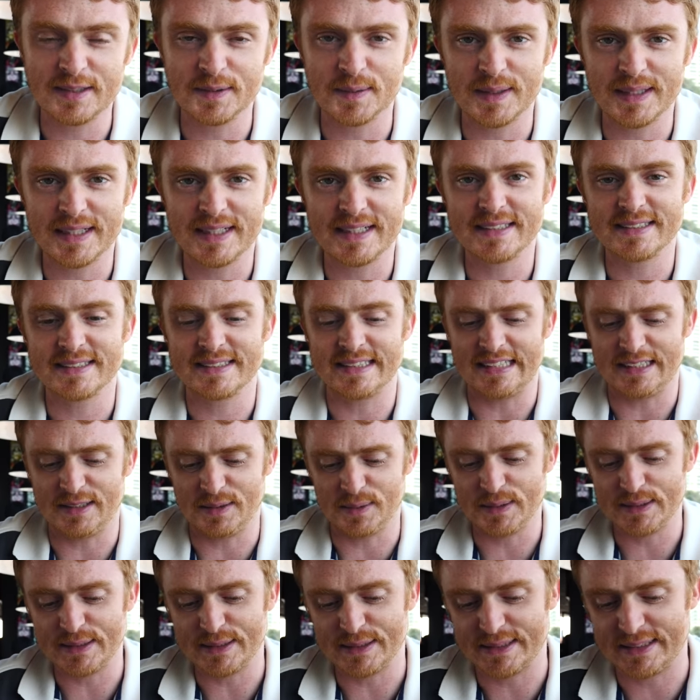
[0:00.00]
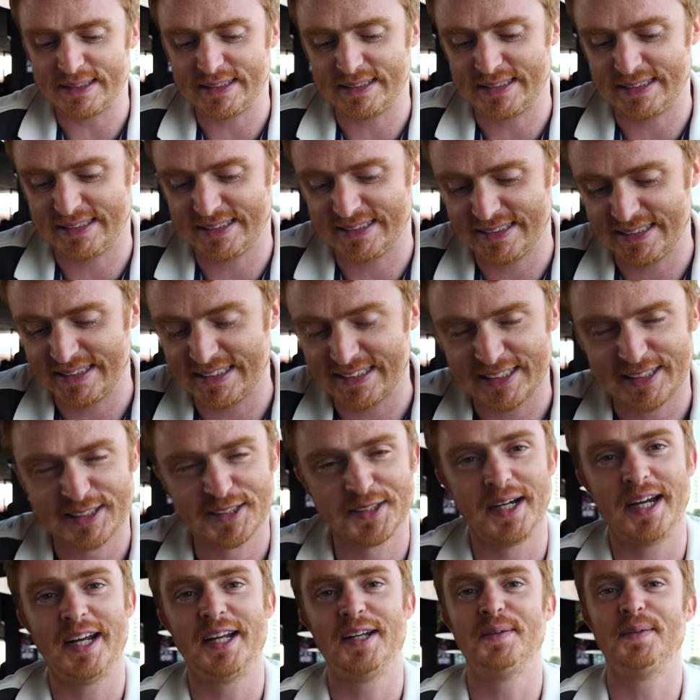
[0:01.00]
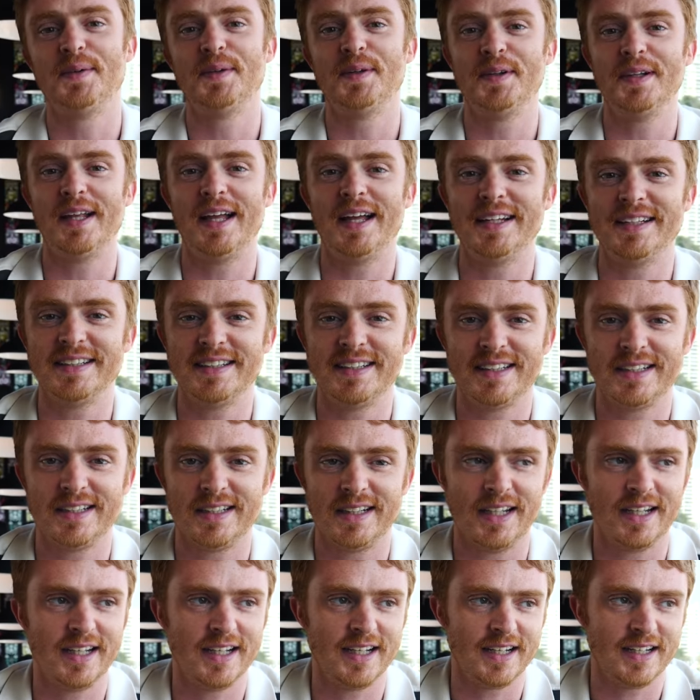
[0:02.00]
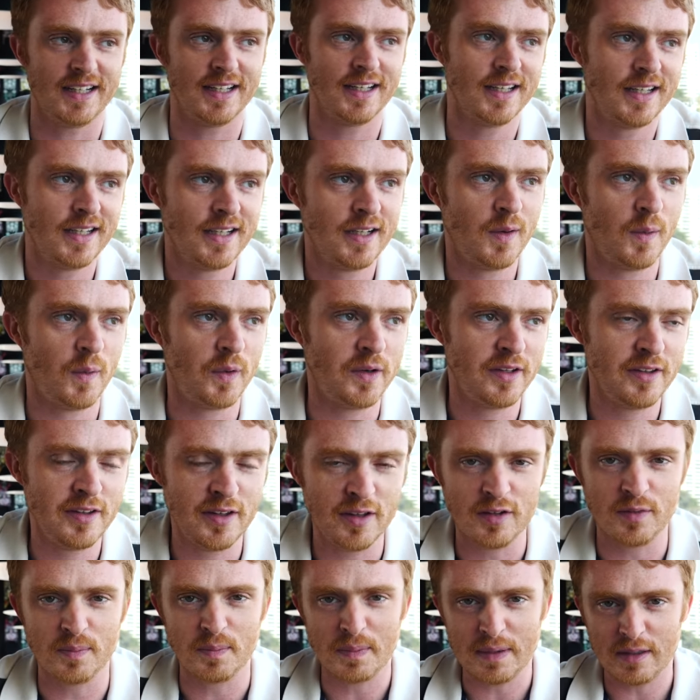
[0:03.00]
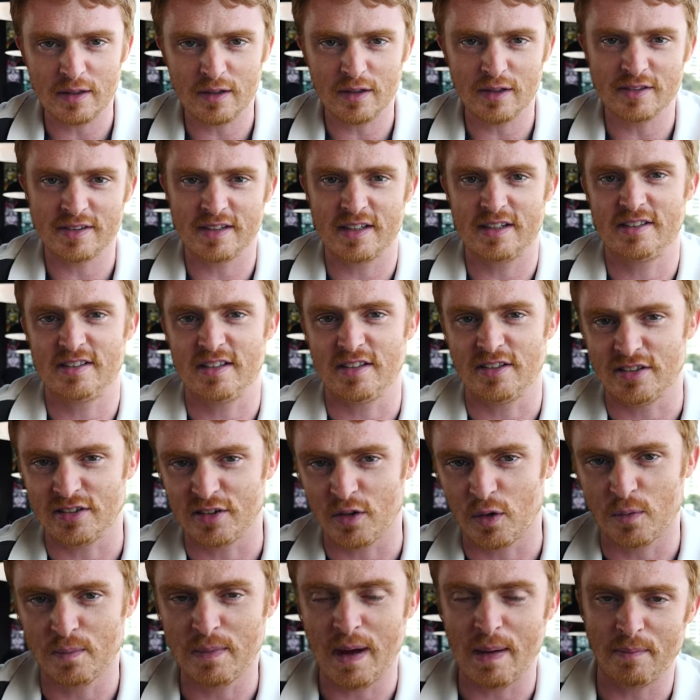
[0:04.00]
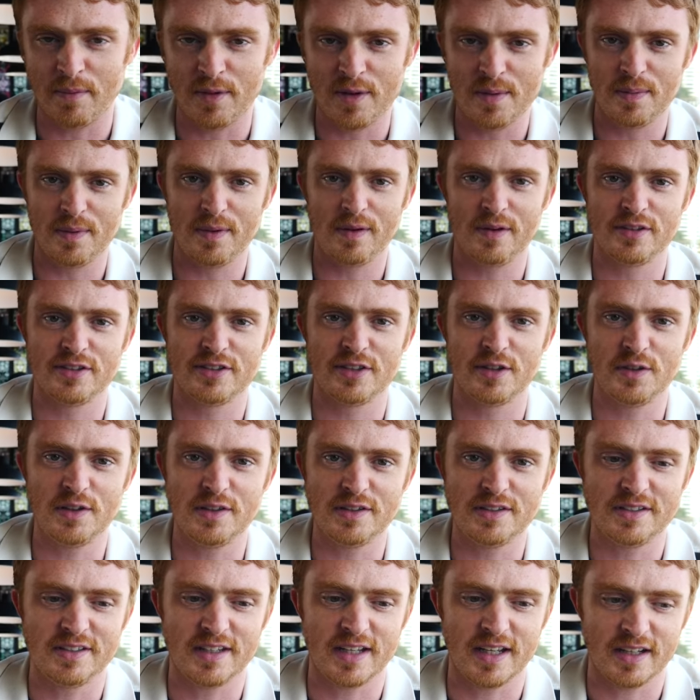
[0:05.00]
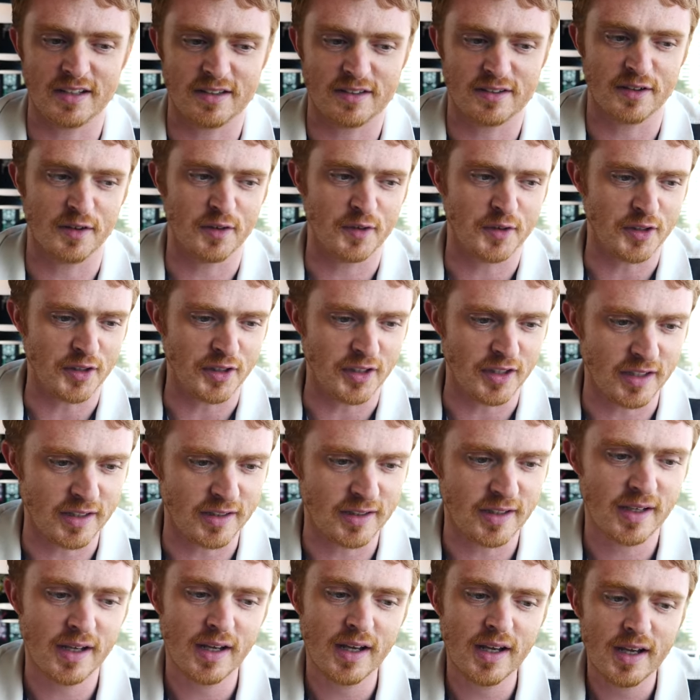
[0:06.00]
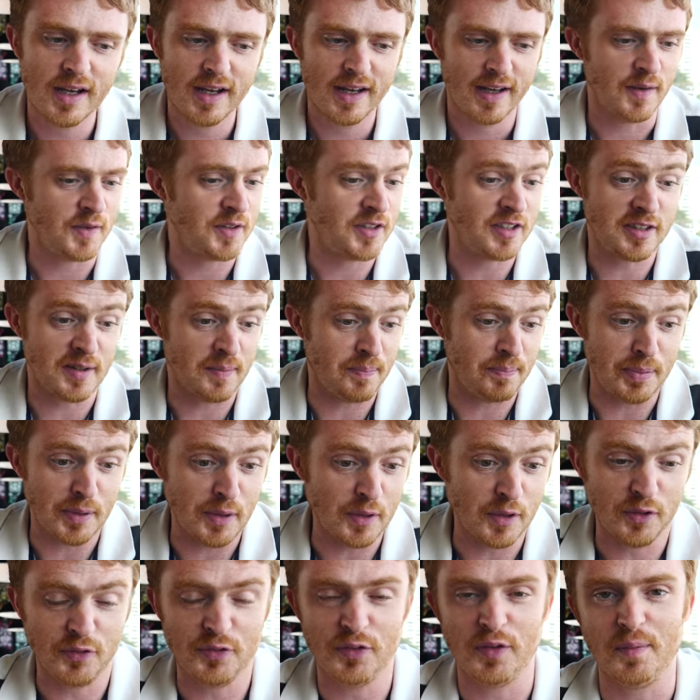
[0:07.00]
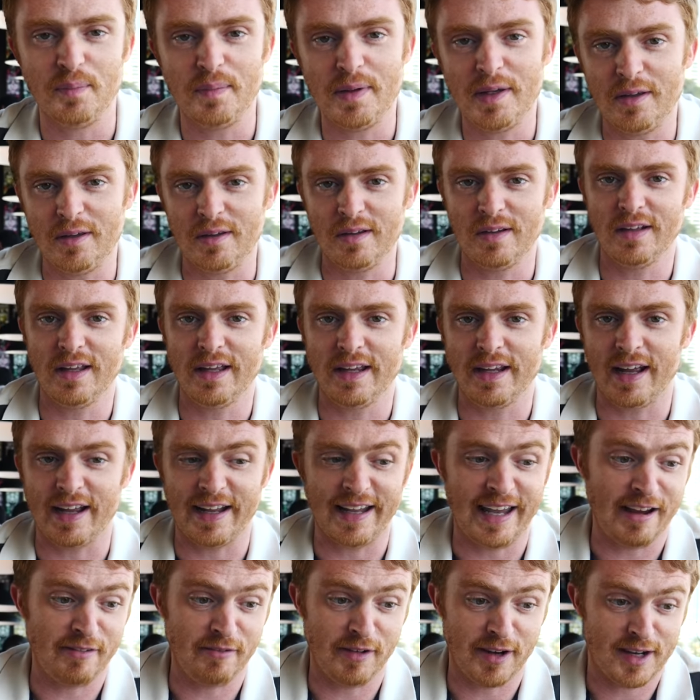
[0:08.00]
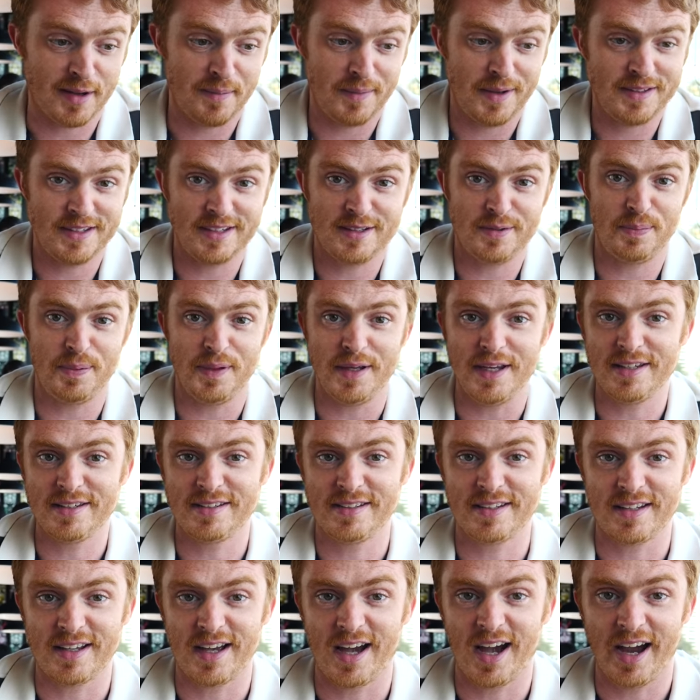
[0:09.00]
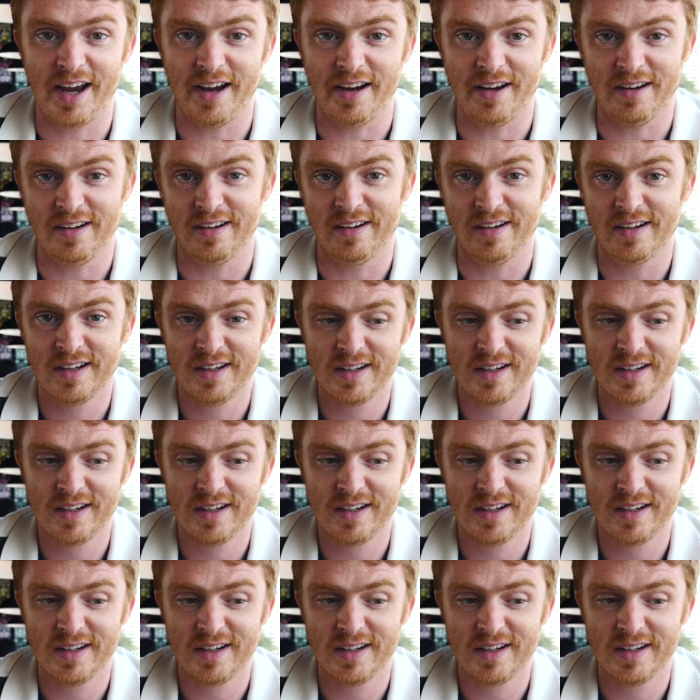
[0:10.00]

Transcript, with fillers: Anyways, that was an incredible lunch. Like one of those meals that's just so memorable, so distinct, so good. It was just a beautiful meal. Like I can't recommend this place higher.